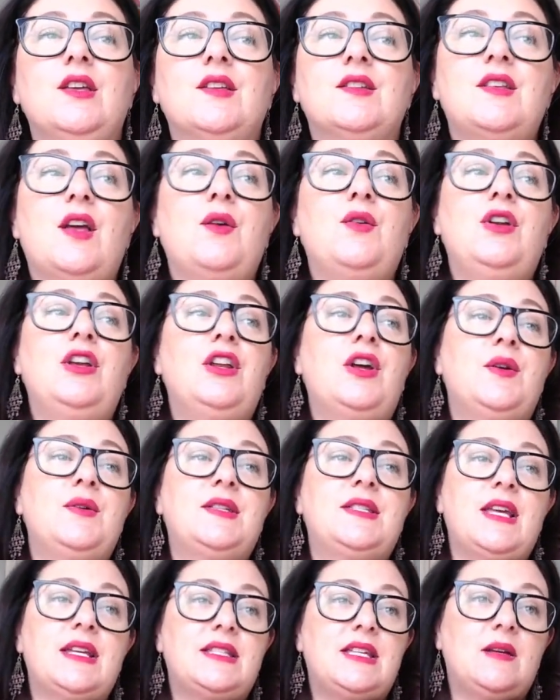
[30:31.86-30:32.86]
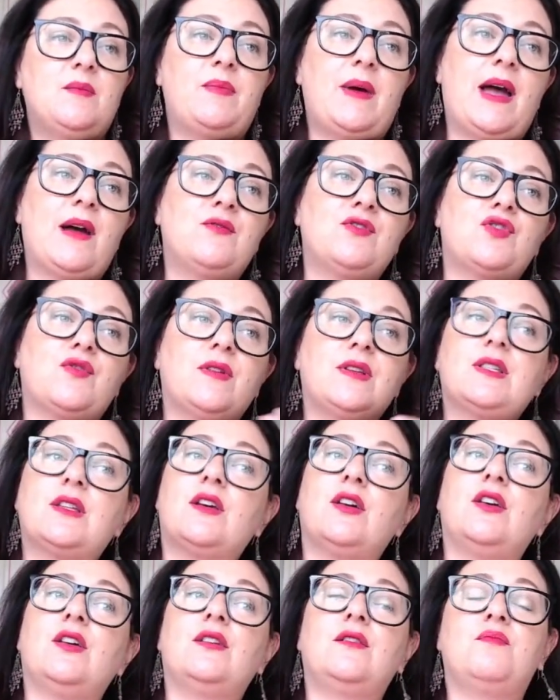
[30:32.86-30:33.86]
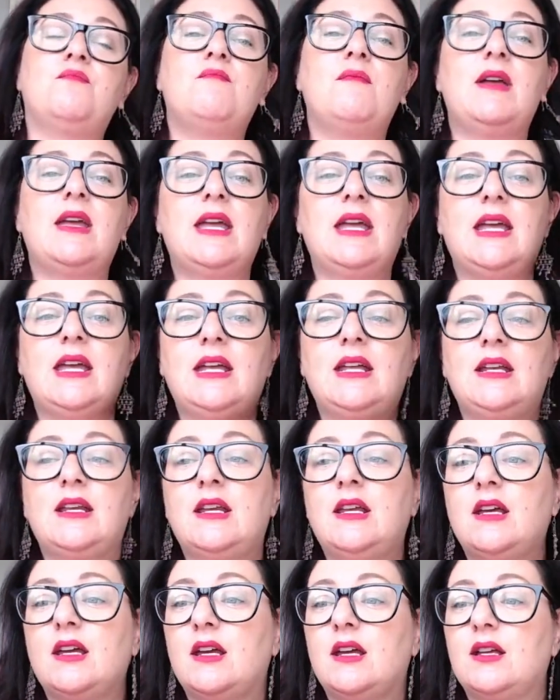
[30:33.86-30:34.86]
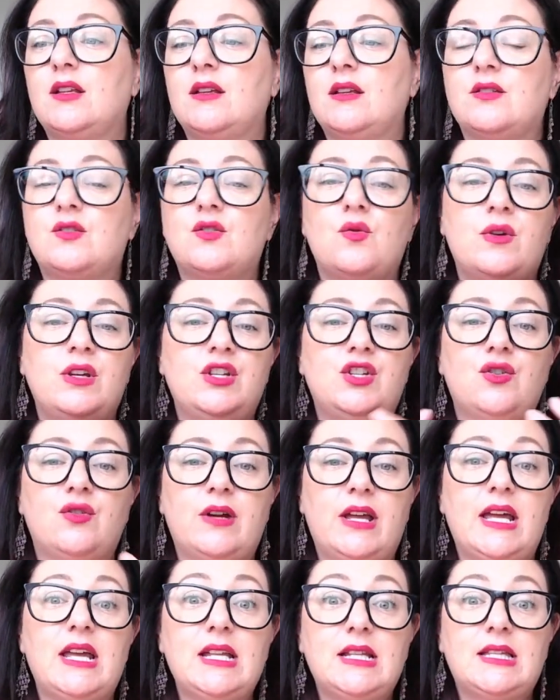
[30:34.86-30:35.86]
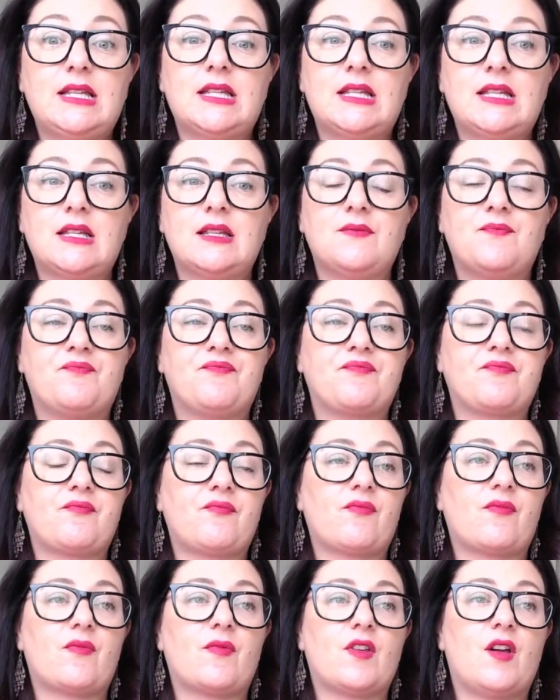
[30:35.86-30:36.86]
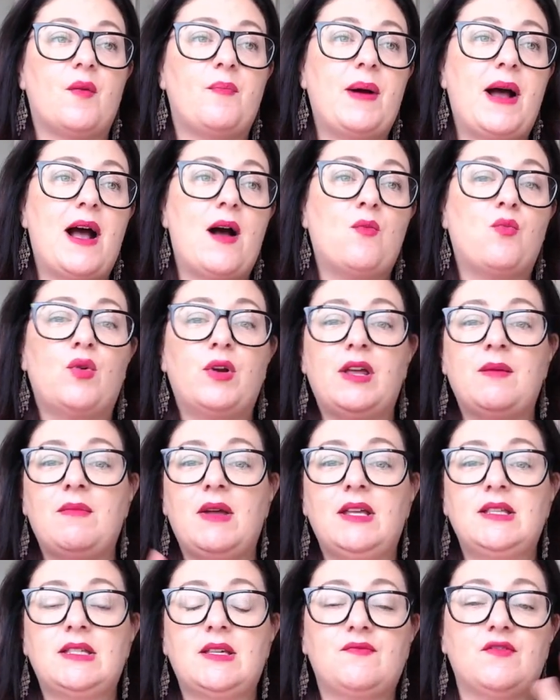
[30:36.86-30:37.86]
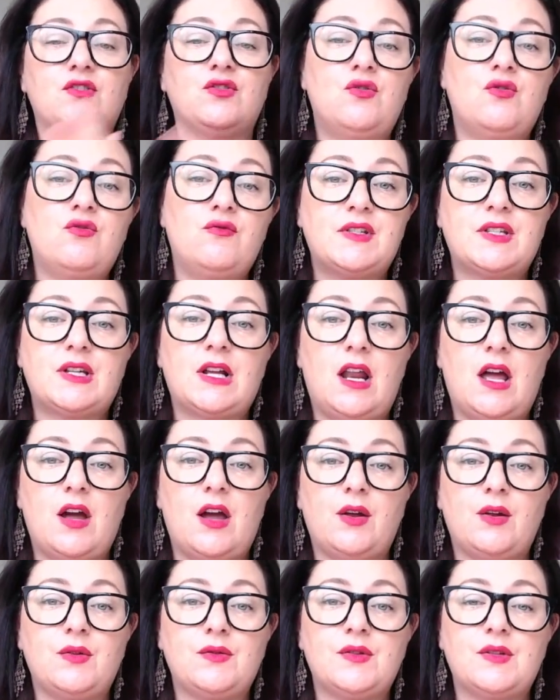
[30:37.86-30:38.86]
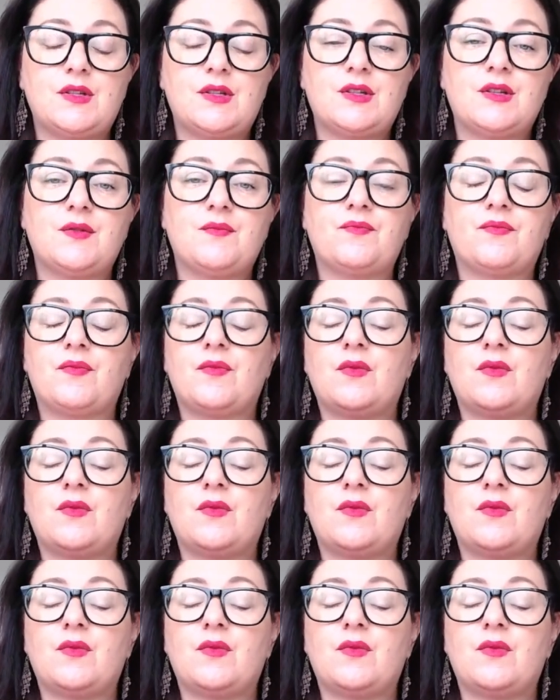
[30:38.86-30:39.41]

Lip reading: So, setting boundaries could mean talking to your kids about what it means if the door is closed.